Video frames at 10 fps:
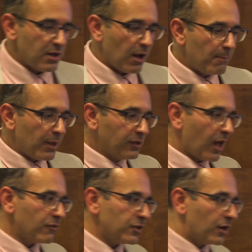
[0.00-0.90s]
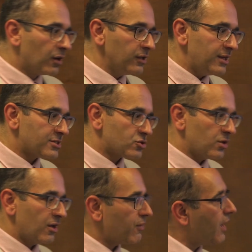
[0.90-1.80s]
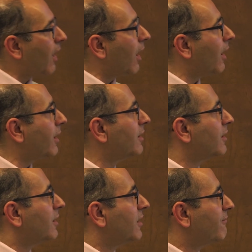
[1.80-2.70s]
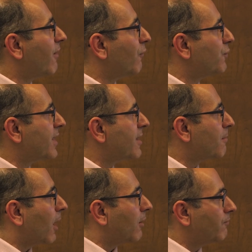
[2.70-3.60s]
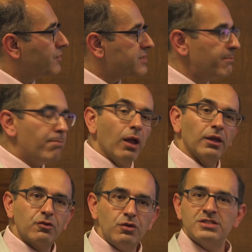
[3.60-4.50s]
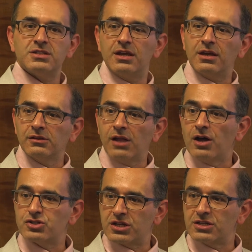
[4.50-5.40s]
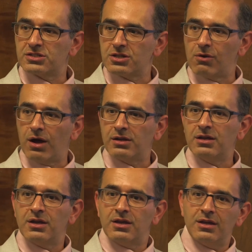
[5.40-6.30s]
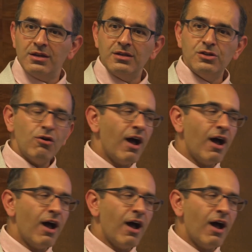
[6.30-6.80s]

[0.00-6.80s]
a lot of the early history of AI involved thinking about symbolic reasoning and logic and so on. You